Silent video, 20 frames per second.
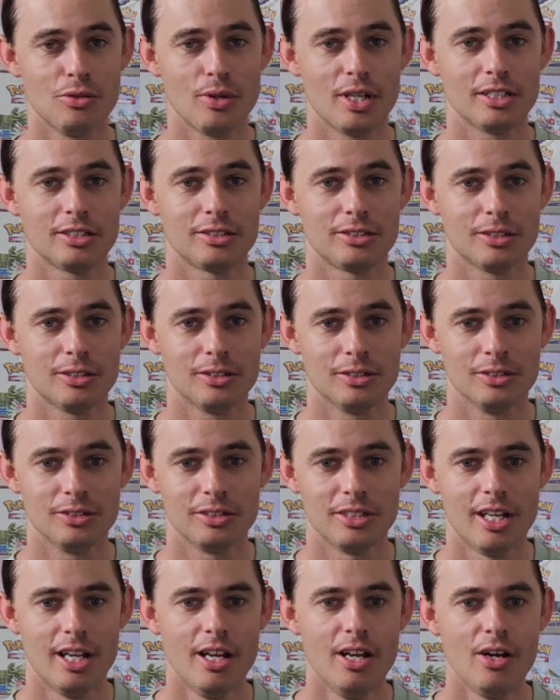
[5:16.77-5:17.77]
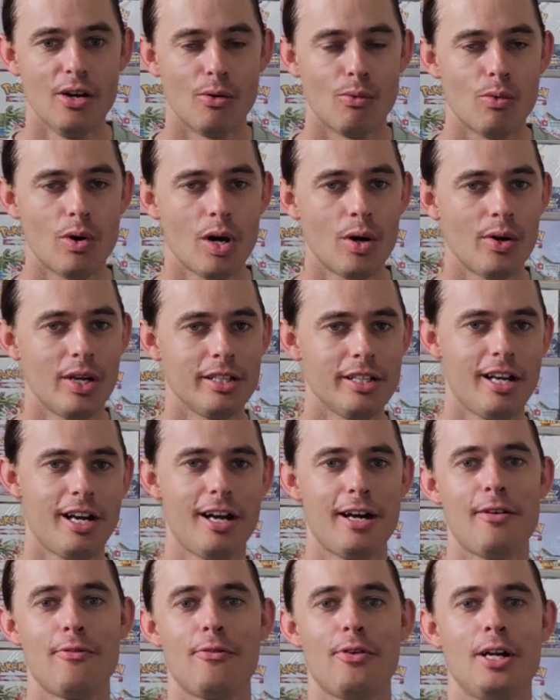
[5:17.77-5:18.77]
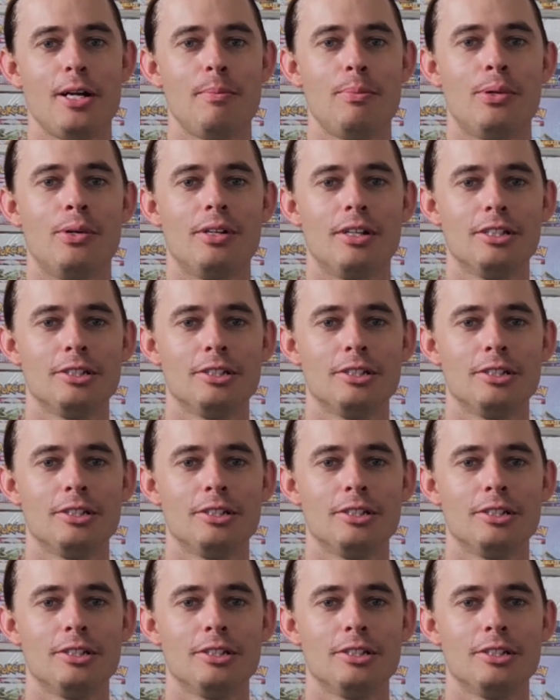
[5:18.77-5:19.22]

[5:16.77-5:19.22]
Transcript: US dollars. While we're at the halfway point,